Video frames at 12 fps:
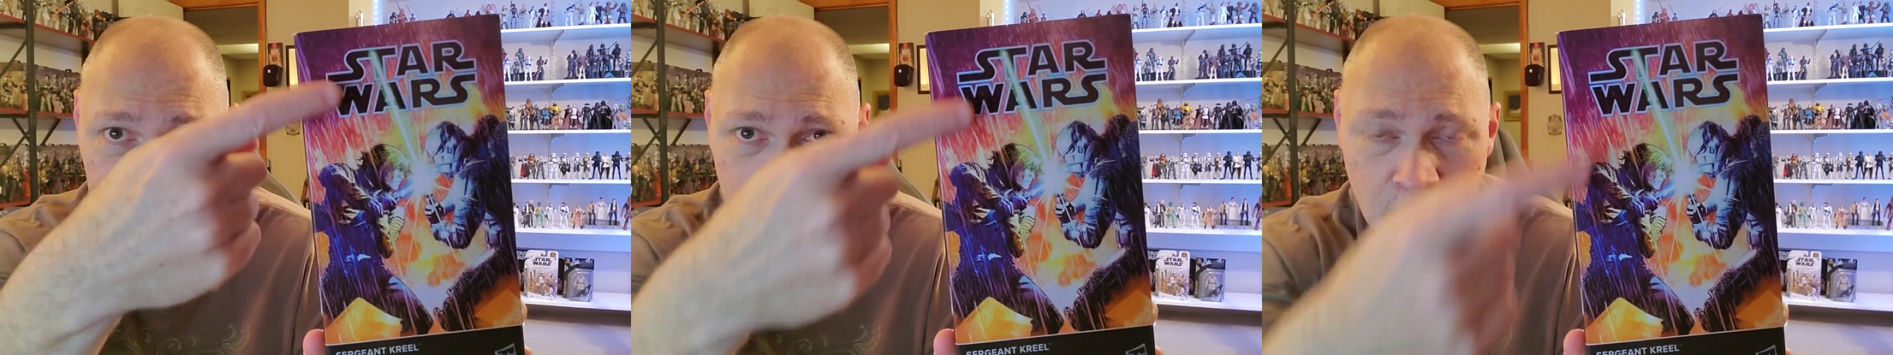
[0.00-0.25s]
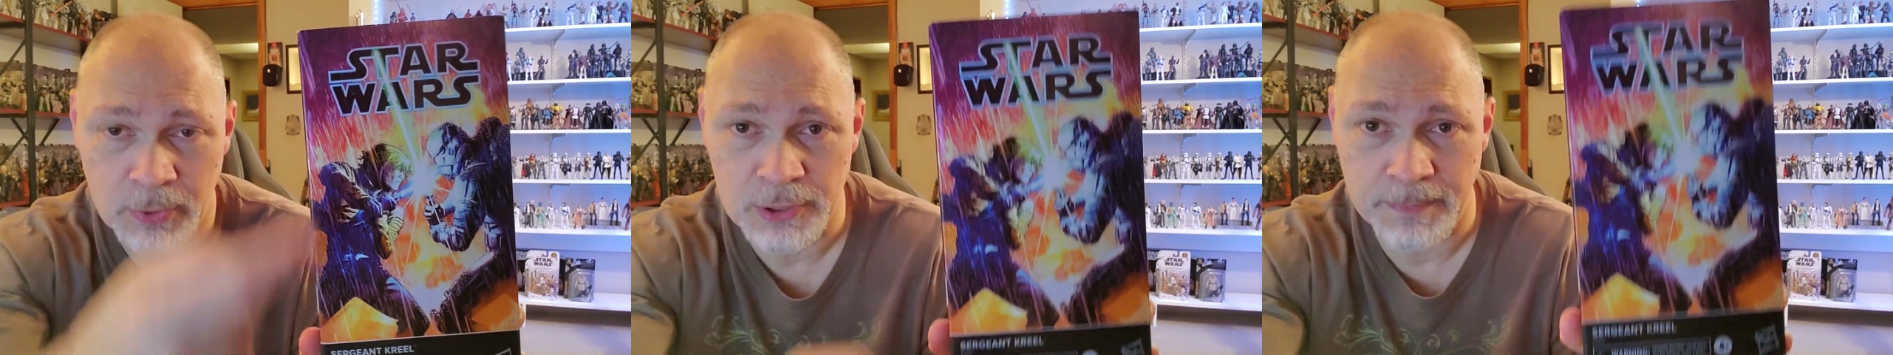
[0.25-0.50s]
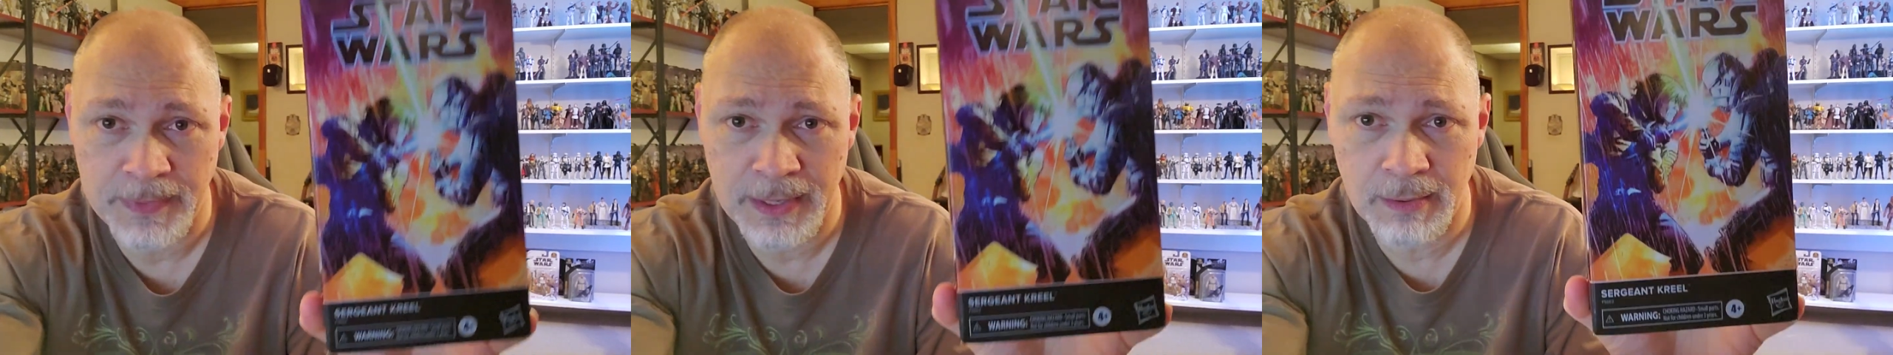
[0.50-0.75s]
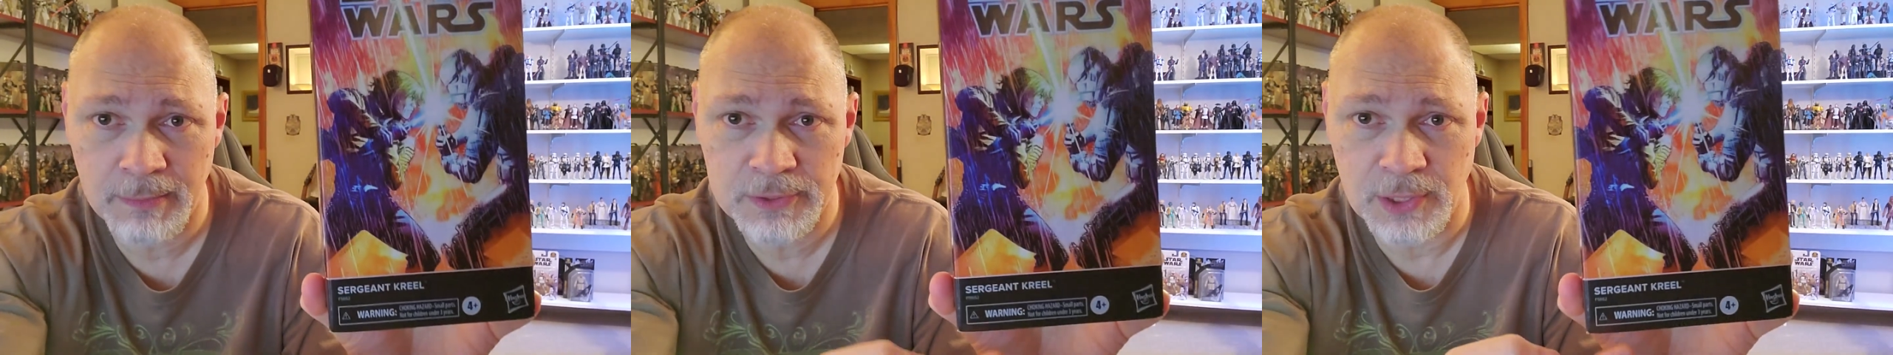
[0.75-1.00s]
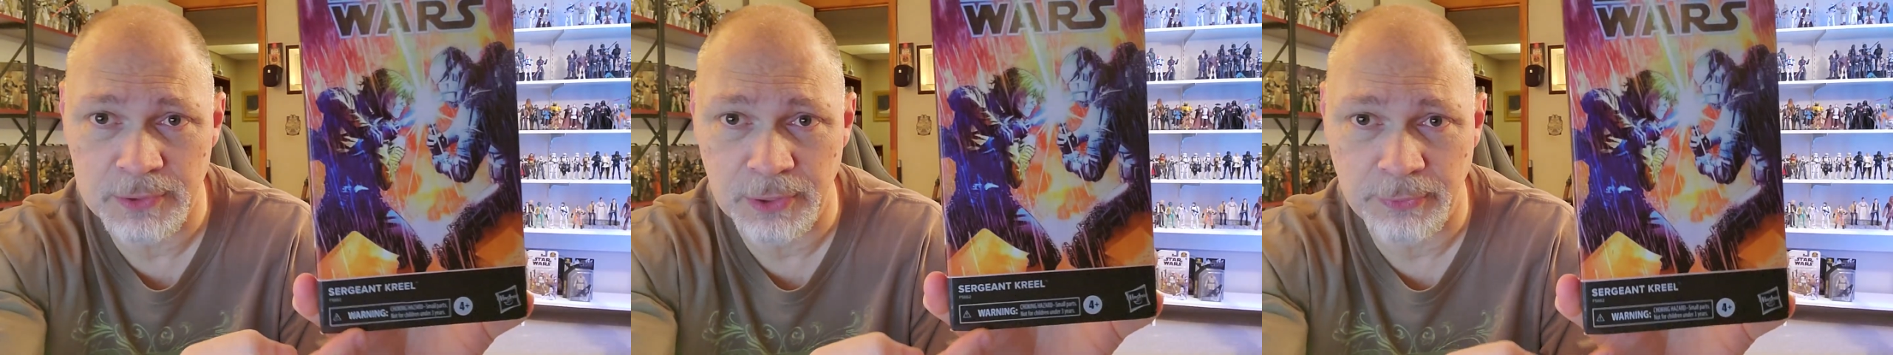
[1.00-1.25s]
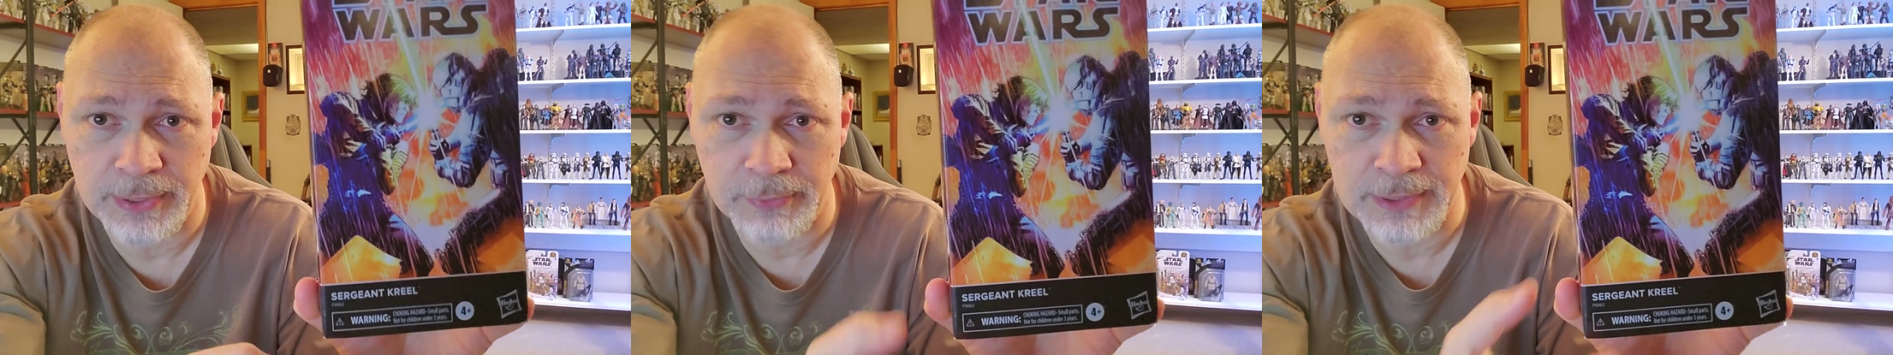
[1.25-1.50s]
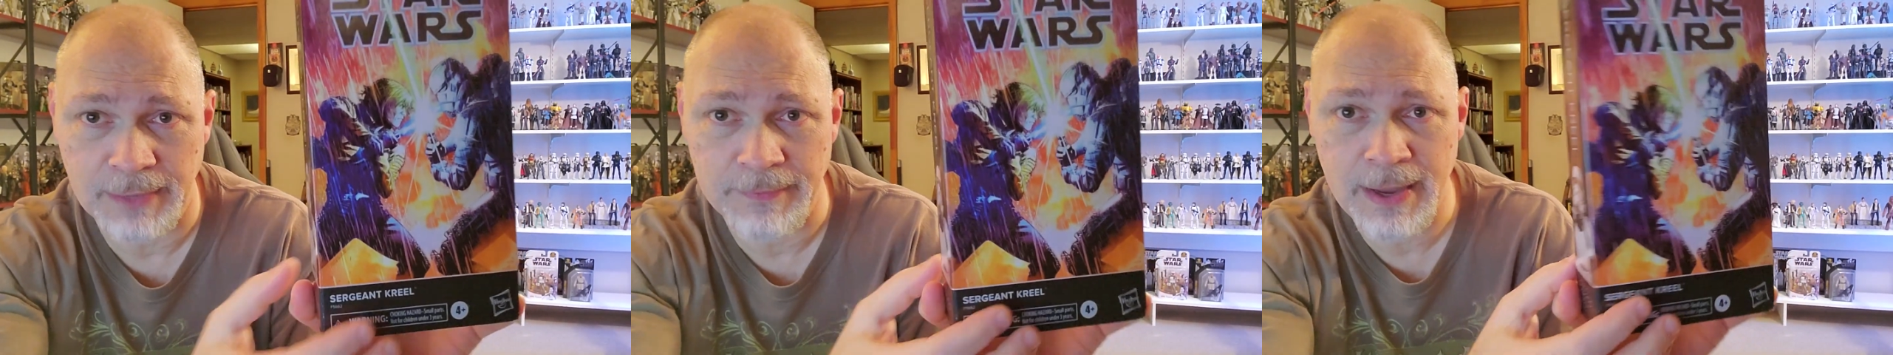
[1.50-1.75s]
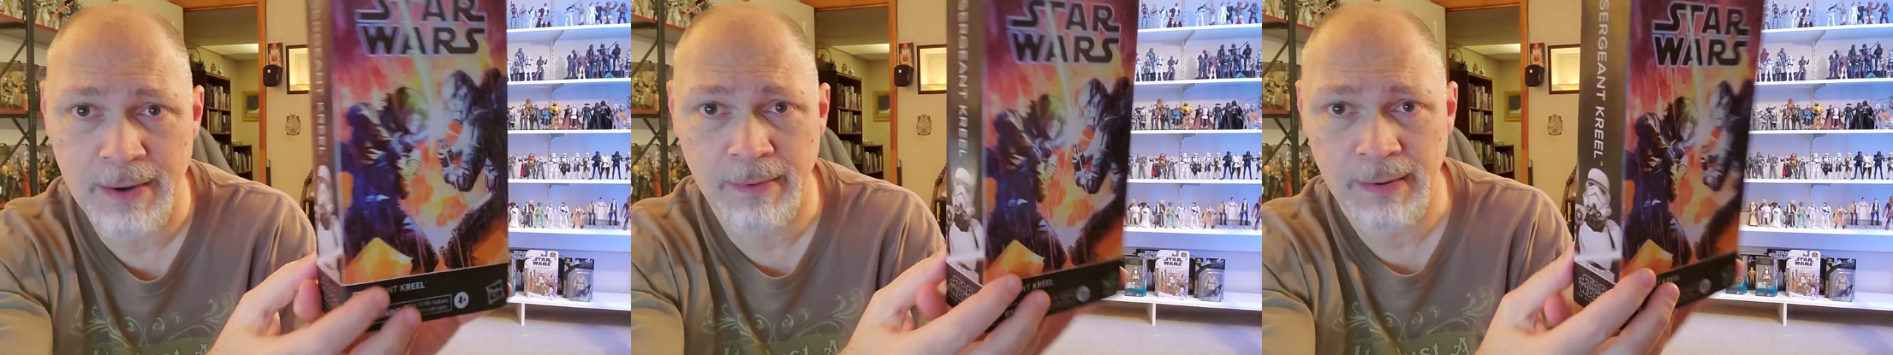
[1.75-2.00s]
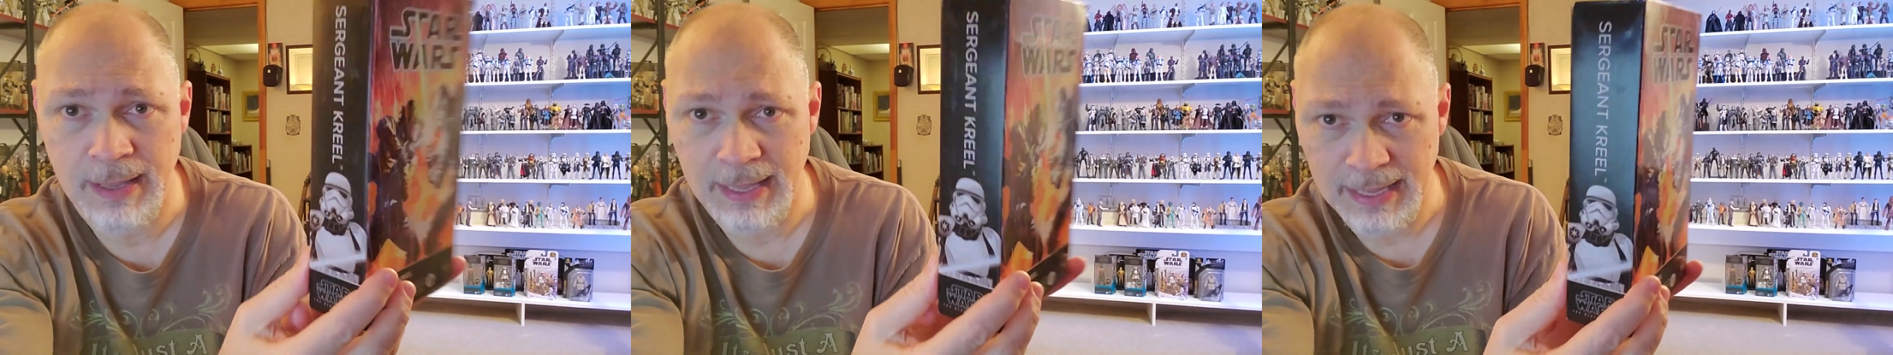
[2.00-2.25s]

Star Wars up there, Sergeant Kreel down there.